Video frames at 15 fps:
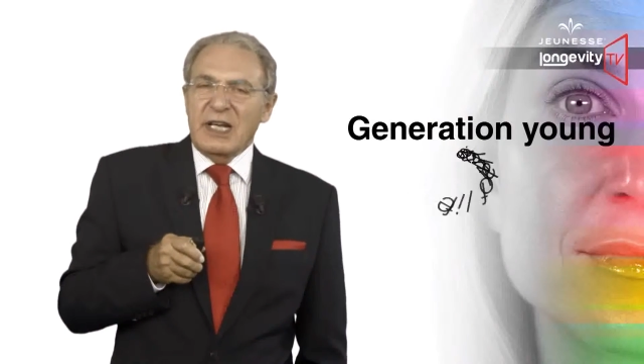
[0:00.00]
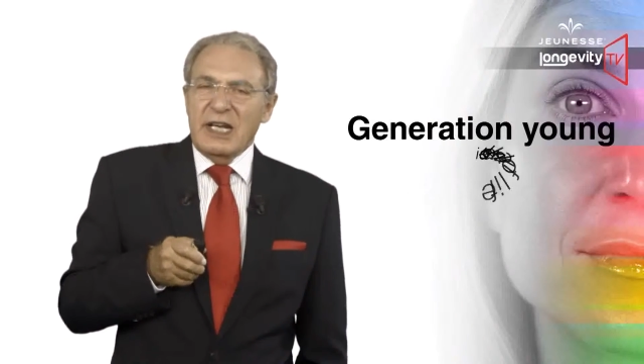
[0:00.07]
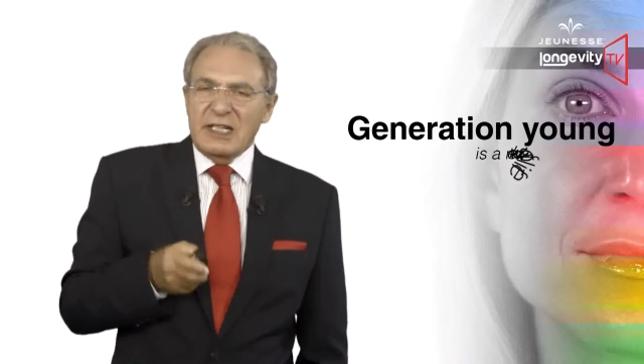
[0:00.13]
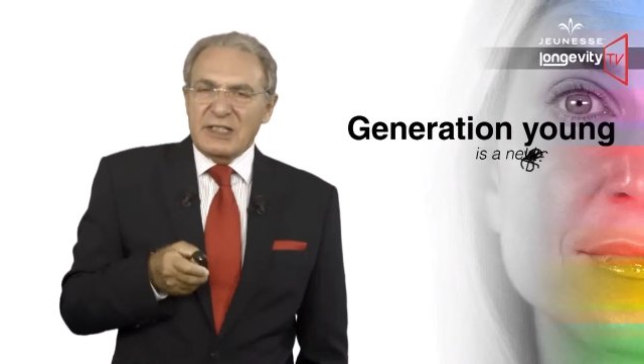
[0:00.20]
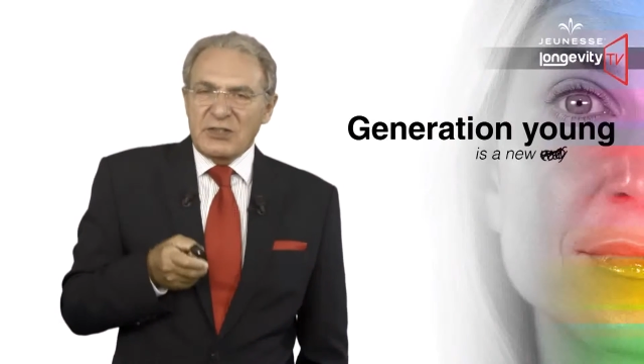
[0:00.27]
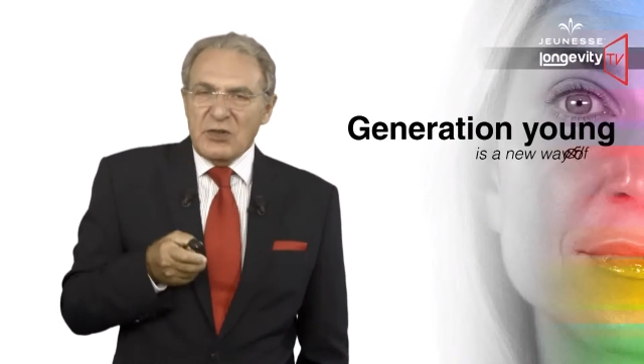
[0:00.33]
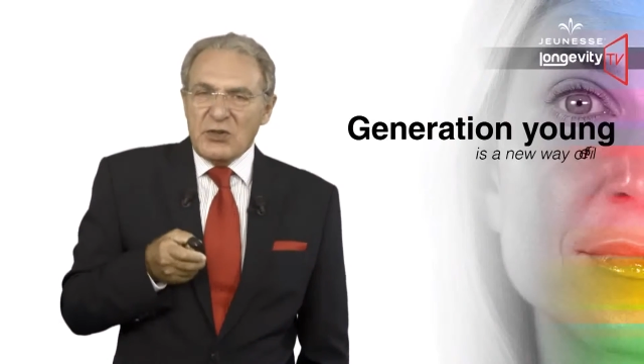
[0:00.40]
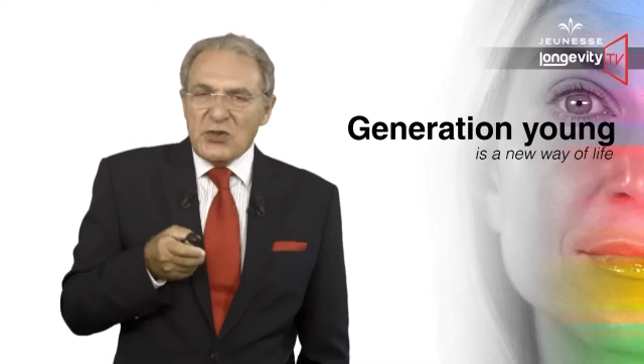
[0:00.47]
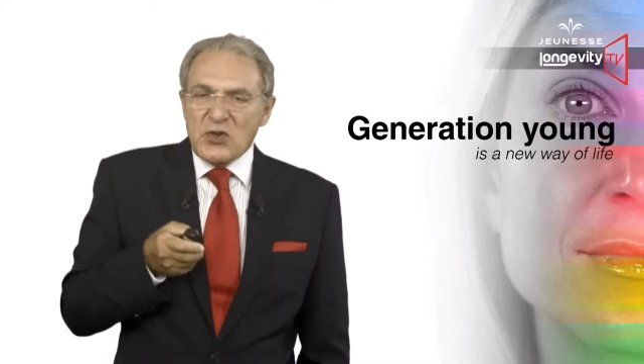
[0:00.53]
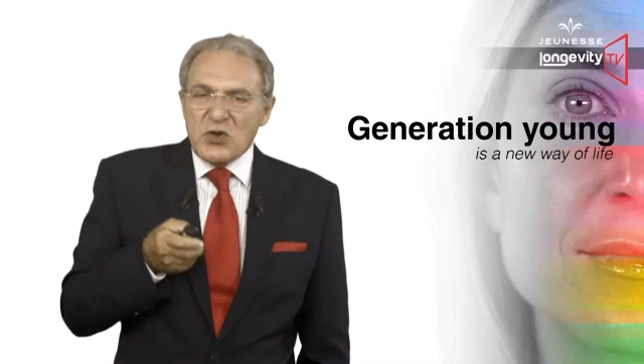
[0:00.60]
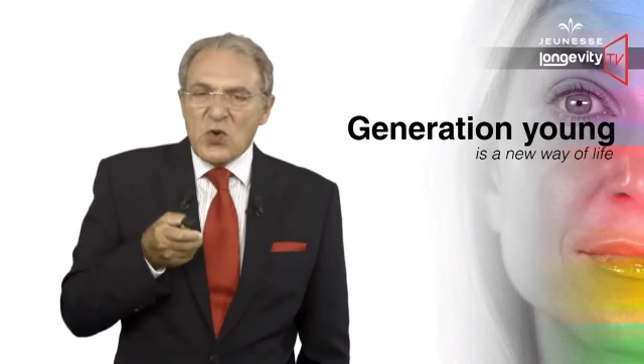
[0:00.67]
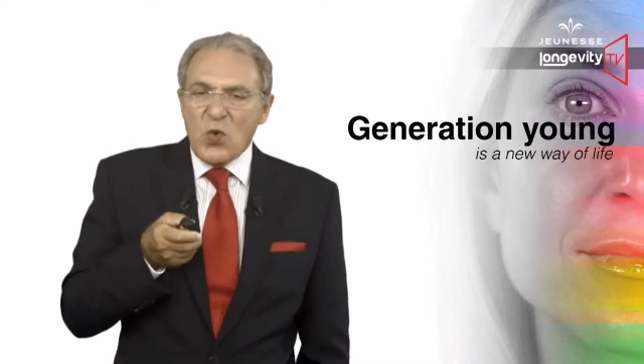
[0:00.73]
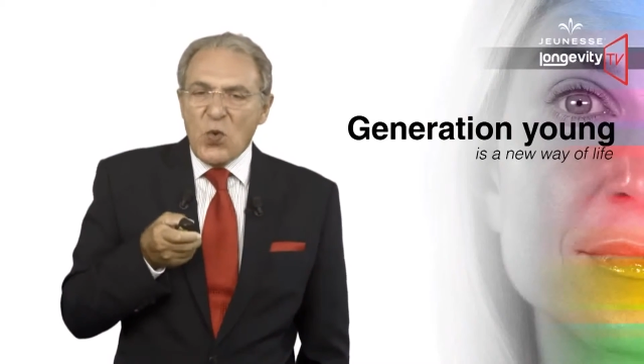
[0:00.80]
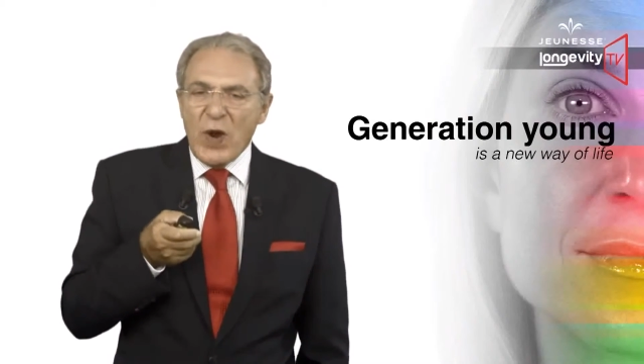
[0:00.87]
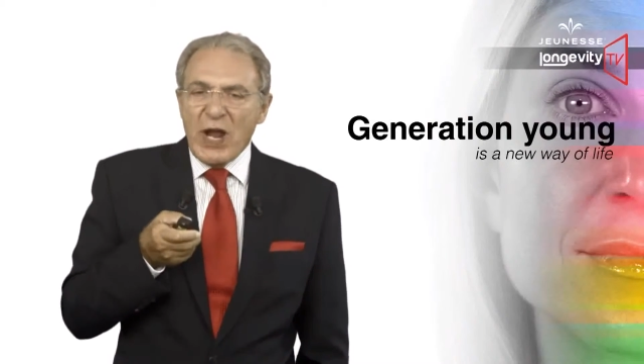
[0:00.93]
is a
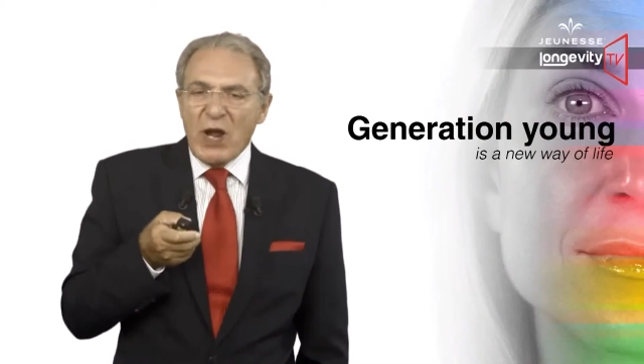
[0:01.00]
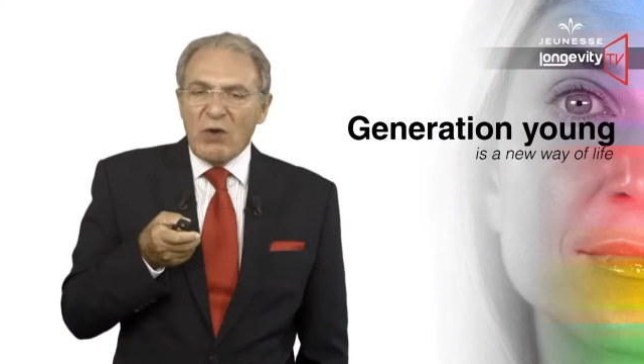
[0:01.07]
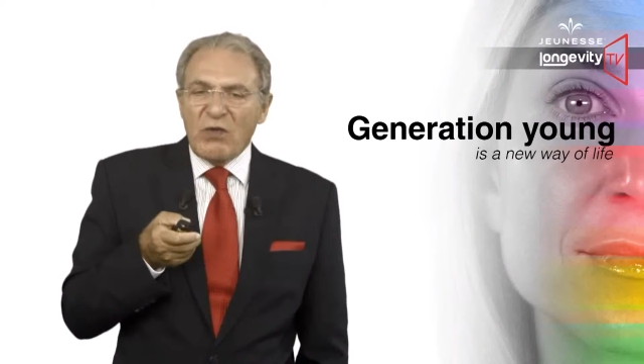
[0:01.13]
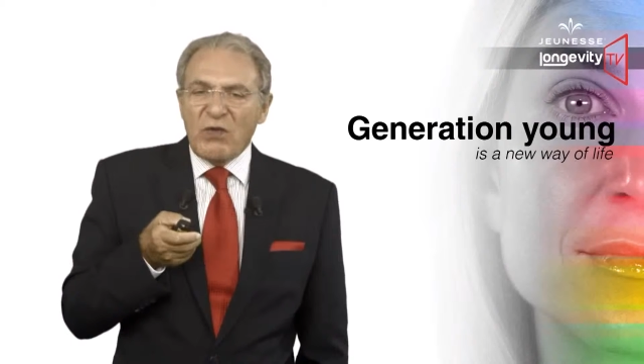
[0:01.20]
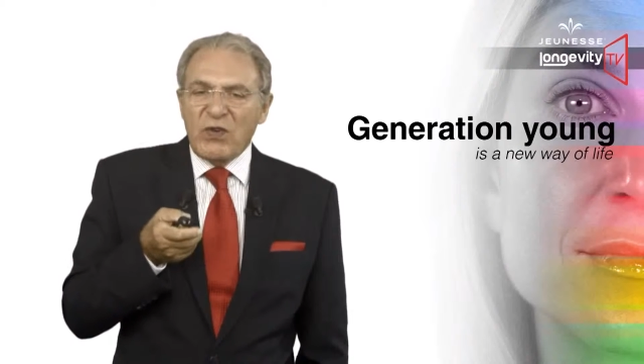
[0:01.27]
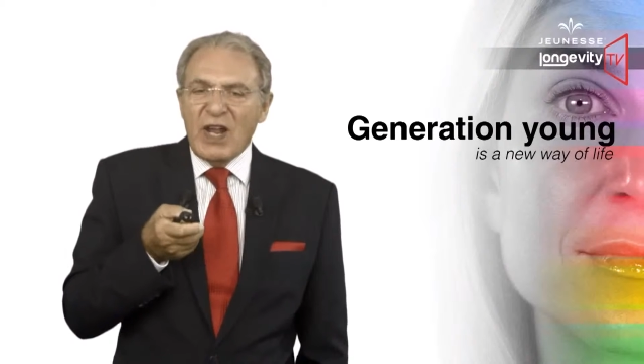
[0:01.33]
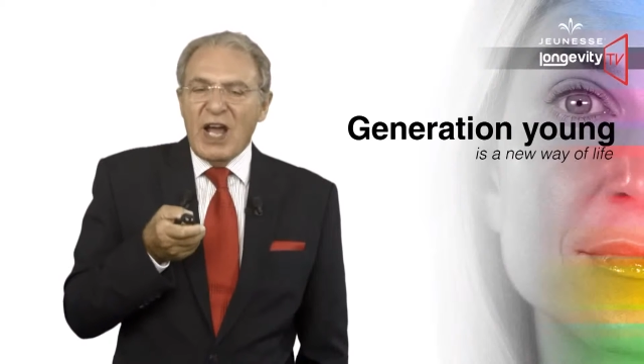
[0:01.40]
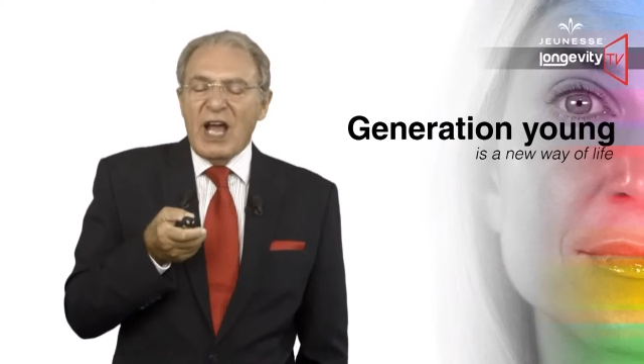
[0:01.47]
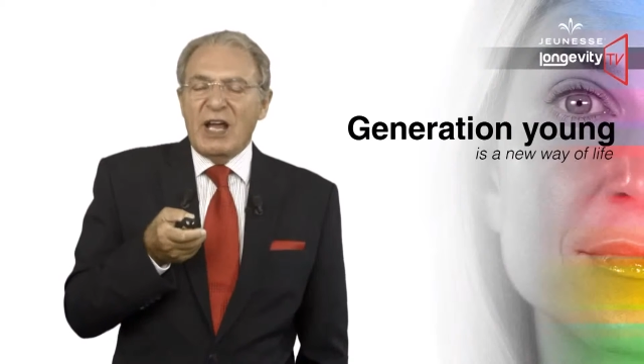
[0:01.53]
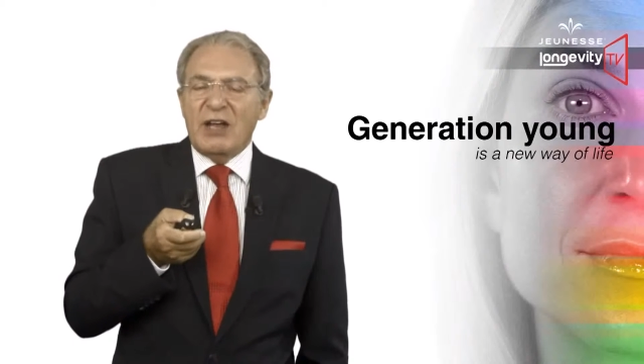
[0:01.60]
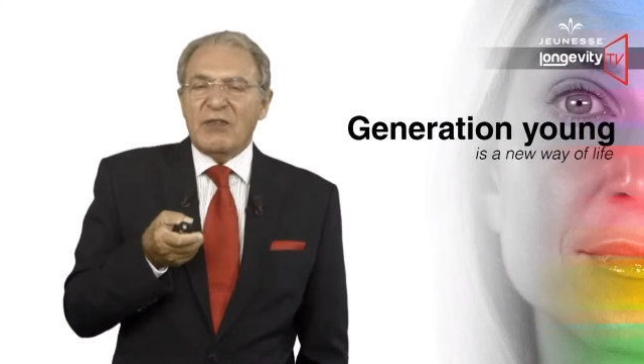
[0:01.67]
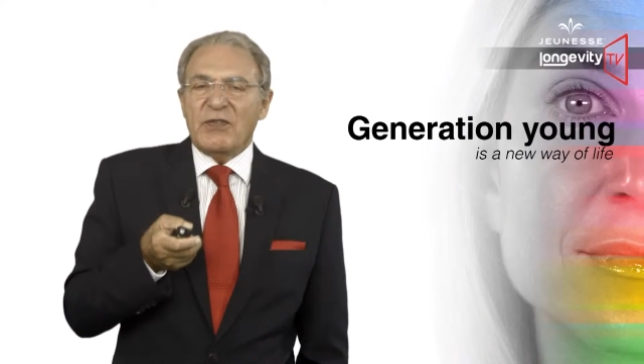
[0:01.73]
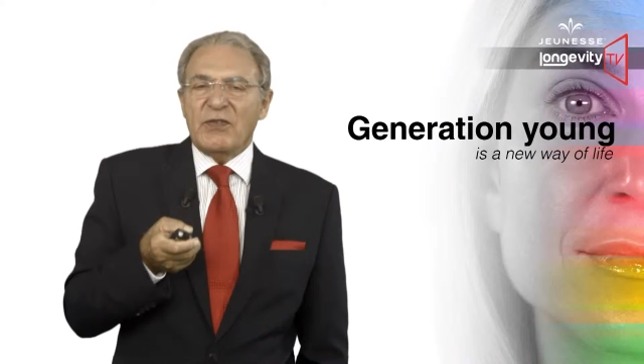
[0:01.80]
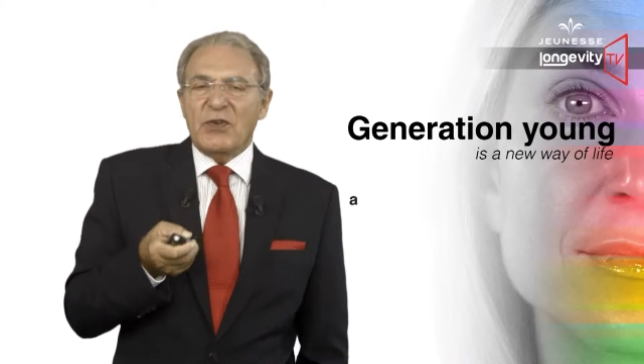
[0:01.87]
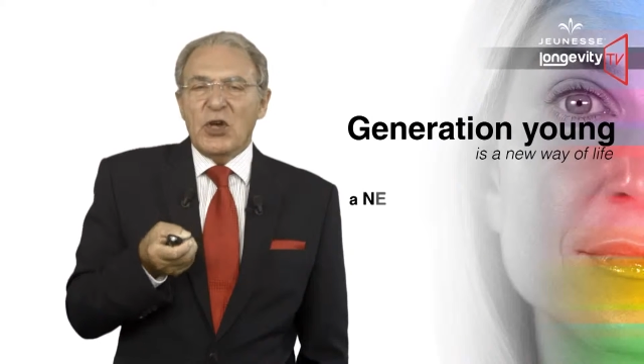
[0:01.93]
new way of
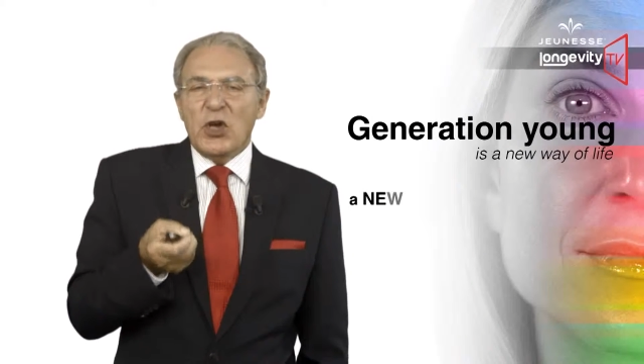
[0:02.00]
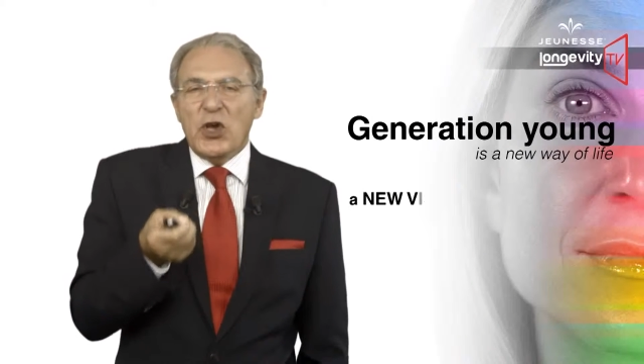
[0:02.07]
life,